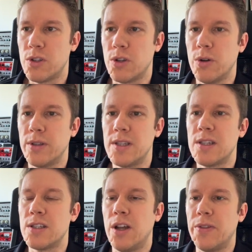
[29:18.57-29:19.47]
So this
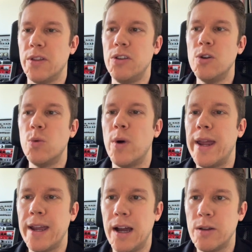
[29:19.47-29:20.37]
is not a new
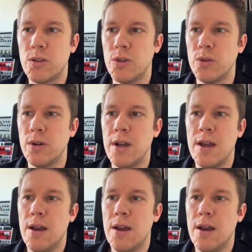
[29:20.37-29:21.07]
way how to